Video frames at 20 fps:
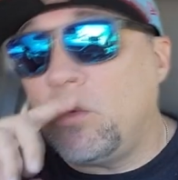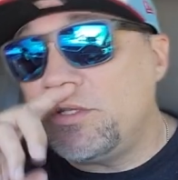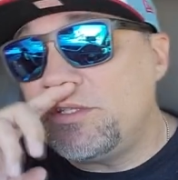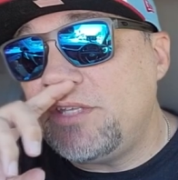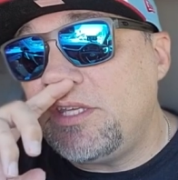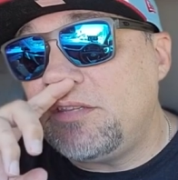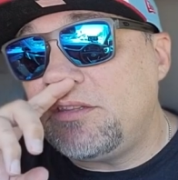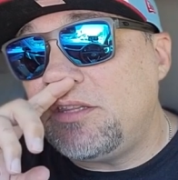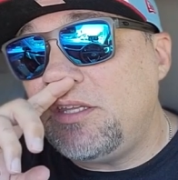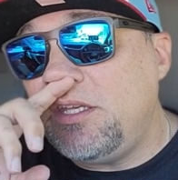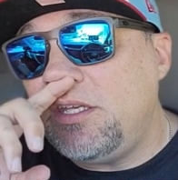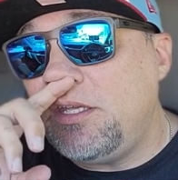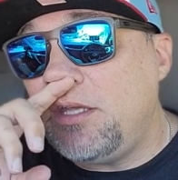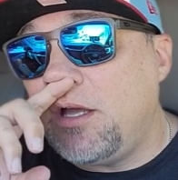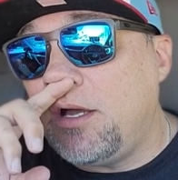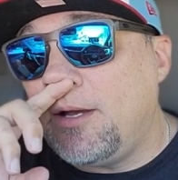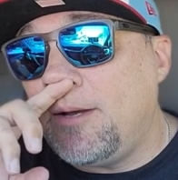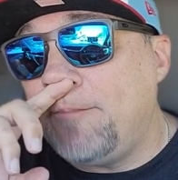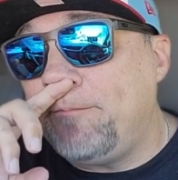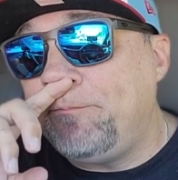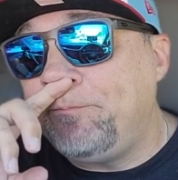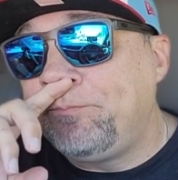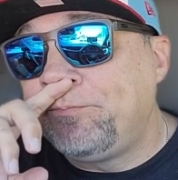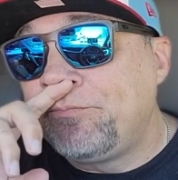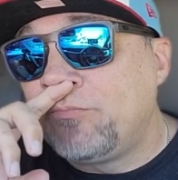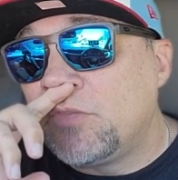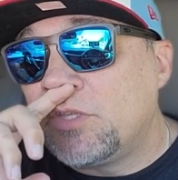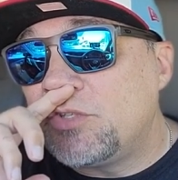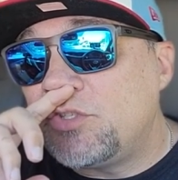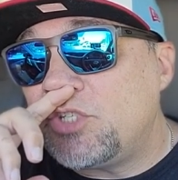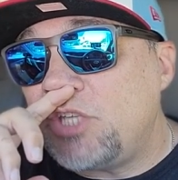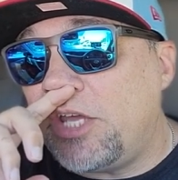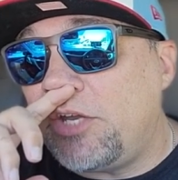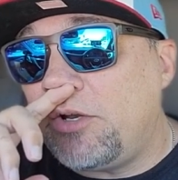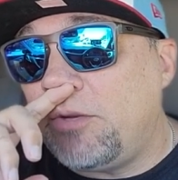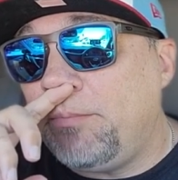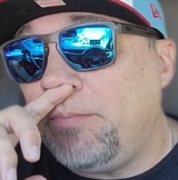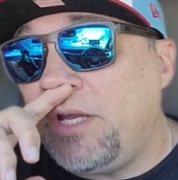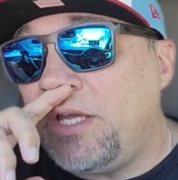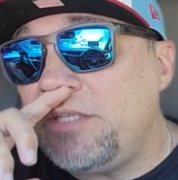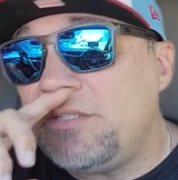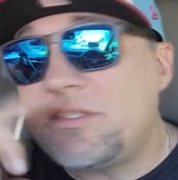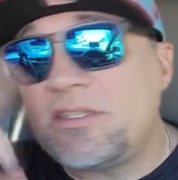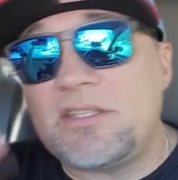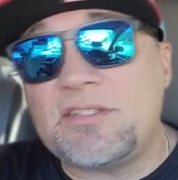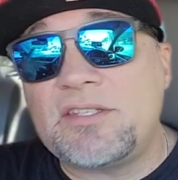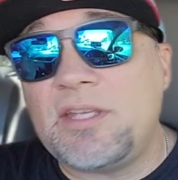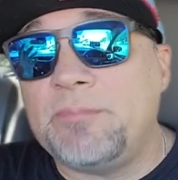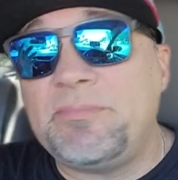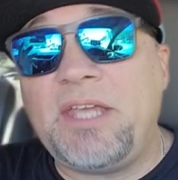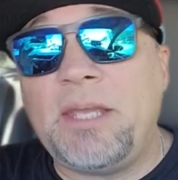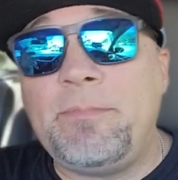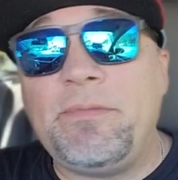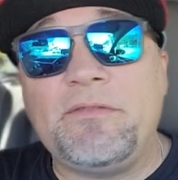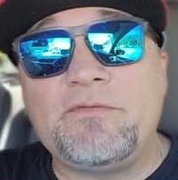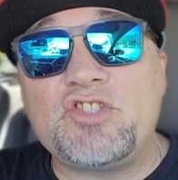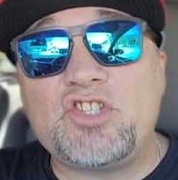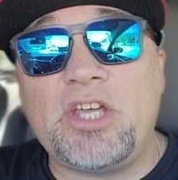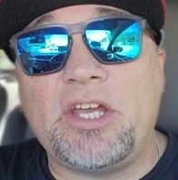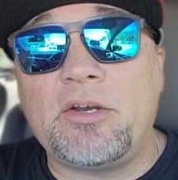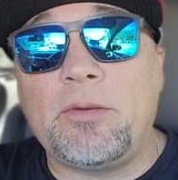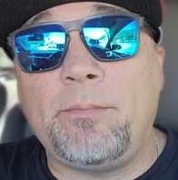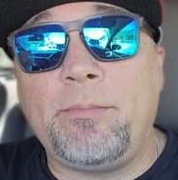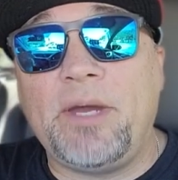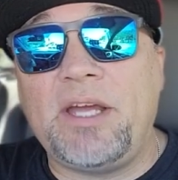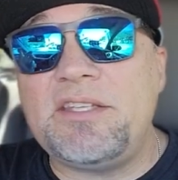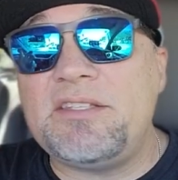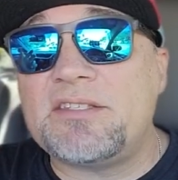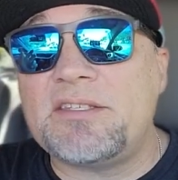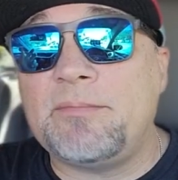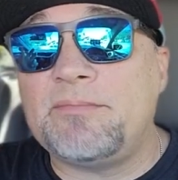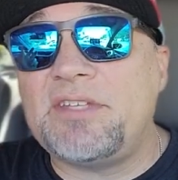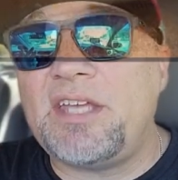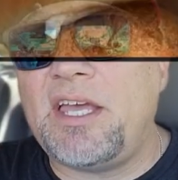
was it the cheddar bites? Some type of cheddar bite, some